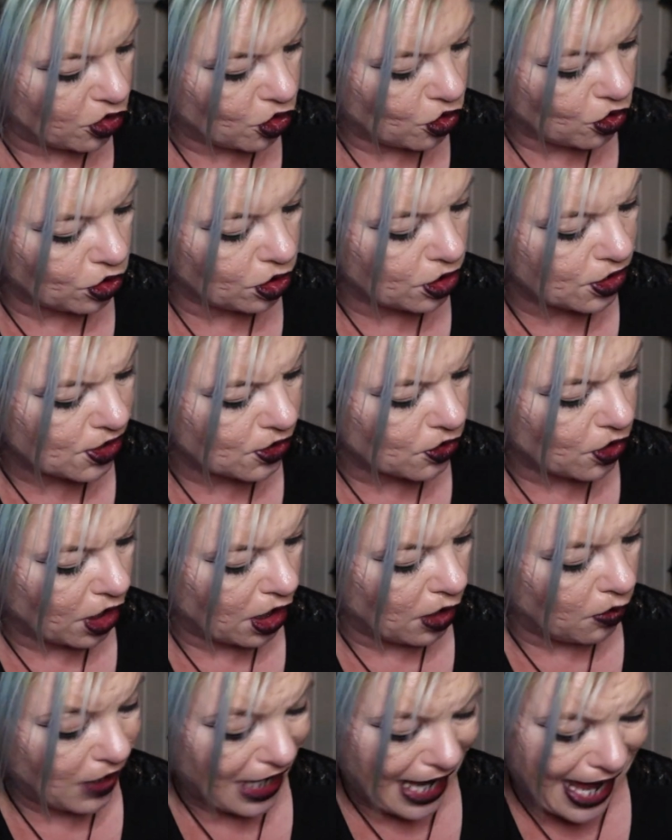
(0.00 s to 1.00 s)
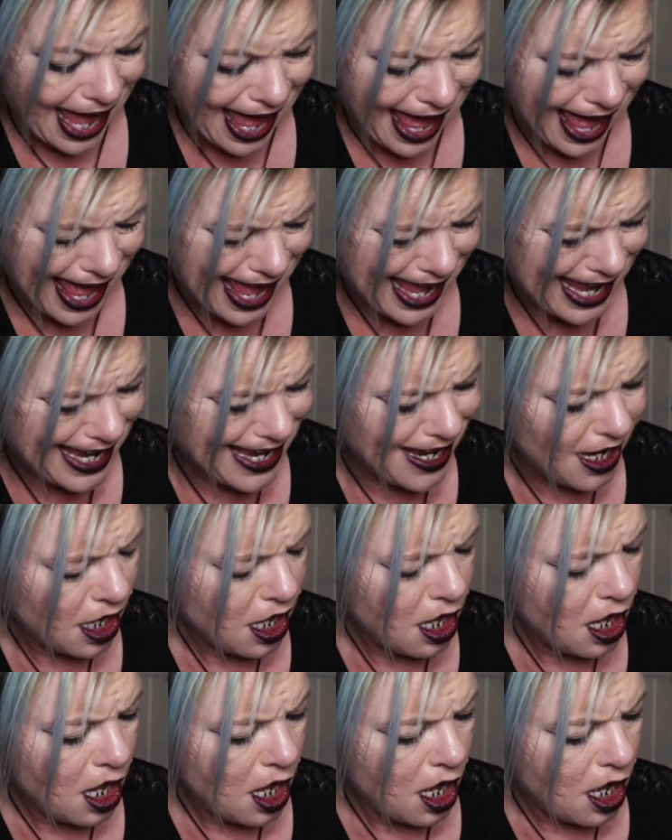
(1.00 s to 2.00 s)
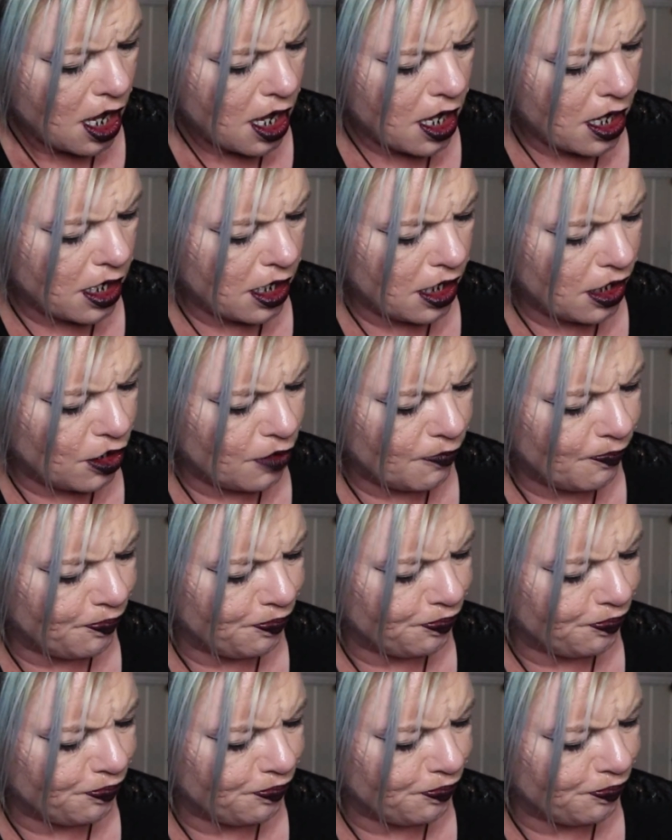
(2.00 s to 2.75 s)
The colours look okay. I